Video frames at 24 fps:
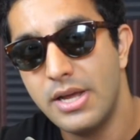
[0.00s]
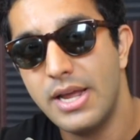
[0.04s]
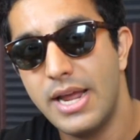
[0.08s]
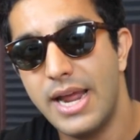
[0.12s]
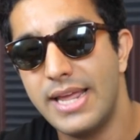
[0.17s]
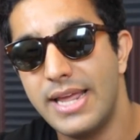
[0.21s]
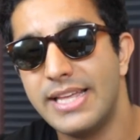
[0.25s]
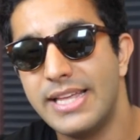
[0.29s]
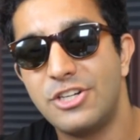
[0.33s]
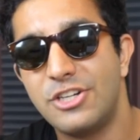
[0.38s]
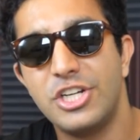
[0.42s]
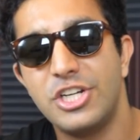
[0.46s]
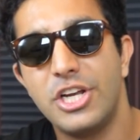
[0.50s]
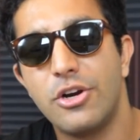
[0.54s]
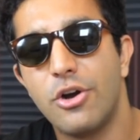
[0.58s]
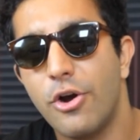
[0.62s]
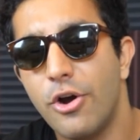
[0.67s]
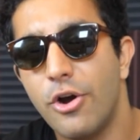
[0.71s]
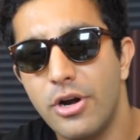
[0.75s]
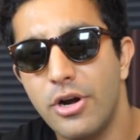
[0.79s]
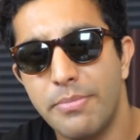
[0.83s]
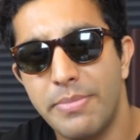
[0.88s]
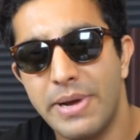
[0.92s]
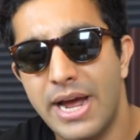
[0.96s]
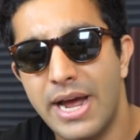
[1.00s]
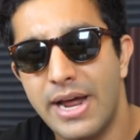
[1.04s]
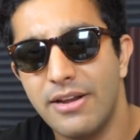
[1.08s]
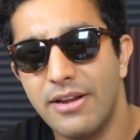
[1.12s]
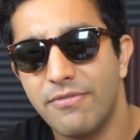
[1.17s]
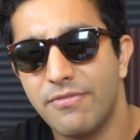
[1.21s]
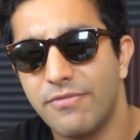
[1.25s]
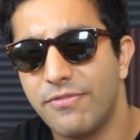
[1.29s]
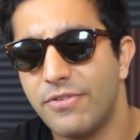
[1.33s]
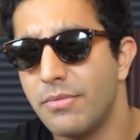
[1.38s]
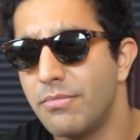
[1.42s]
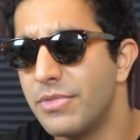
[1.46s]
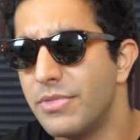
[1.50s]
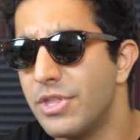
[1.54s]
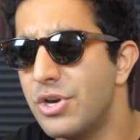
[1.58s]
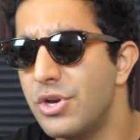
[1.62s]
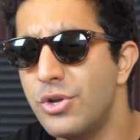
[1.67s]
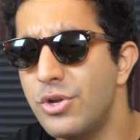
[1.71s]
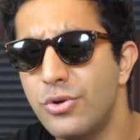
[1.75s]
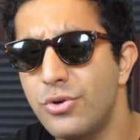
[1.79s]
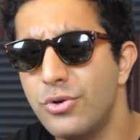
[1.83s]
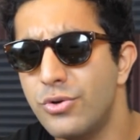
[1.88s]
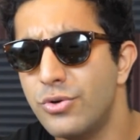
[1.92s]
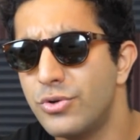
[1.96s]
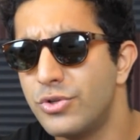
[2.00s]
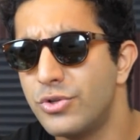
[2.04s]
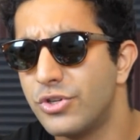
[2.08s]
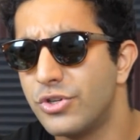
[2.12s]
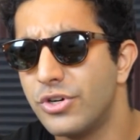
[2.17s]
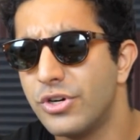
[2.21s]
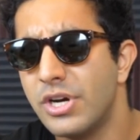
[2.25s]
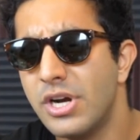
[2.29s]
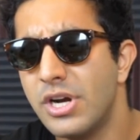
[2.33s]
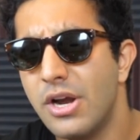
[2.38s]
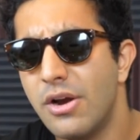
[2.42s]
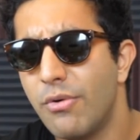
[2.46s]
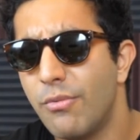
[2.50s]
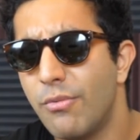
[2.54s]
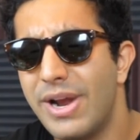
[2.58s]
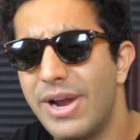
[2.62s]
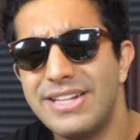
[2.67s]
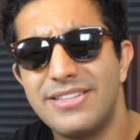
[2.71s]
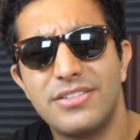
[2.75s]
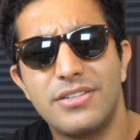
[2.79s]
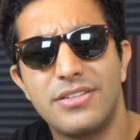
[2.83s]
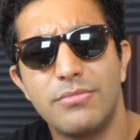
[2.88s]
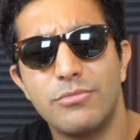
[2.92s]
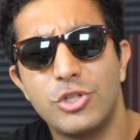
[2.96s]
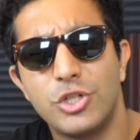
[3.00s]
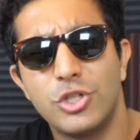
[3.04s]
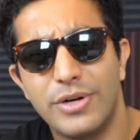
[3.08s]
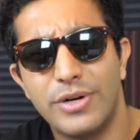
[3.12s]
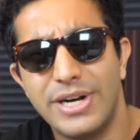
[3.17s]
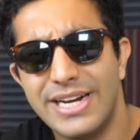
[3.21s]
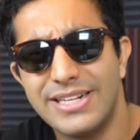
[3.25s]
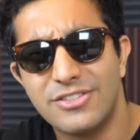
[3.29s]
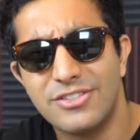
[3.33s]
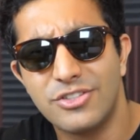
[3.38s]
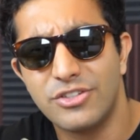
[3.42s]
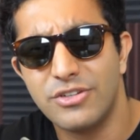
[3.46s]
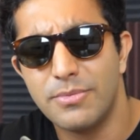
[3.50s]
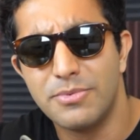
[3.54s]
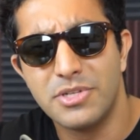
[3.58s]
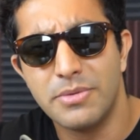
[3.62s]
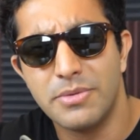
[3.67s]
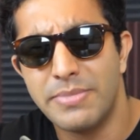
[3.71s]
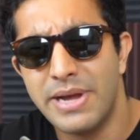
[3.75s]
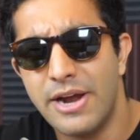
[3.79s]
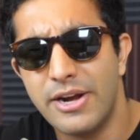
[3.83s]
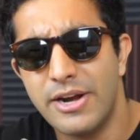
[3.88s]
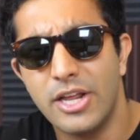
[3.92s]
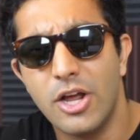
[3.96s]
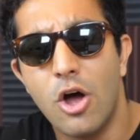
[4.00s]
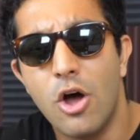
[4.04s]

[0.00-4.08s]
and that she had heard about it from the news or read some transcripts about it